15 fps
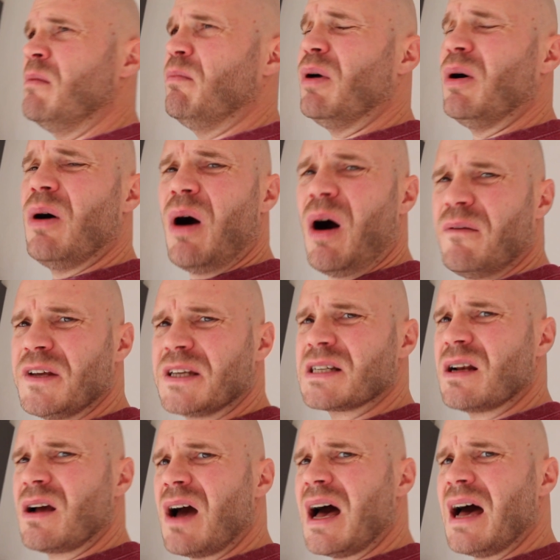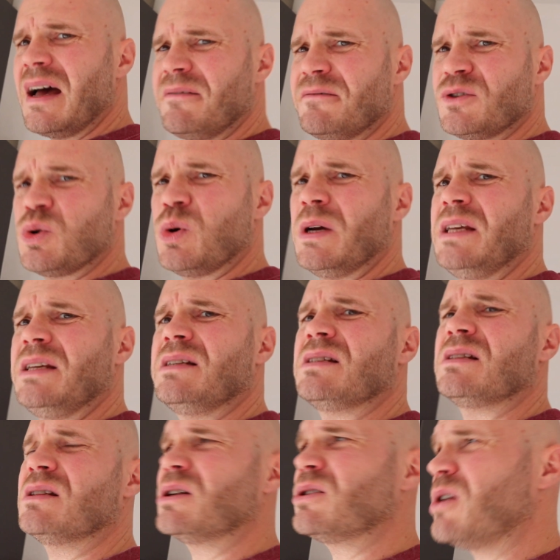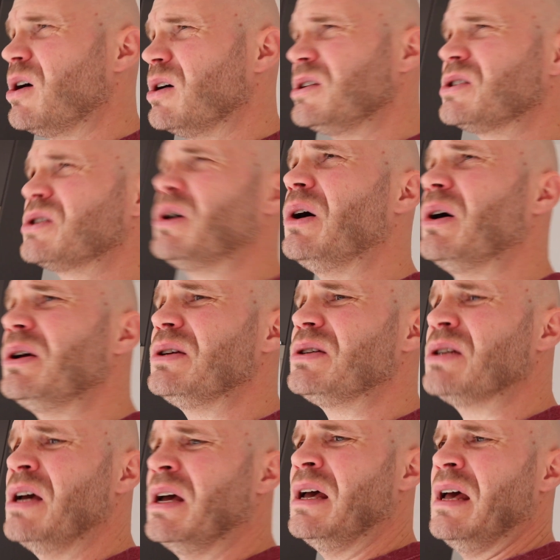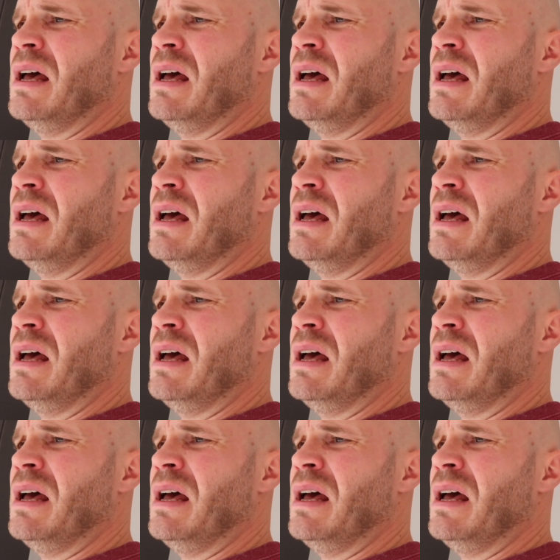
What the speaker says: but obviously I have tweaked the grind size.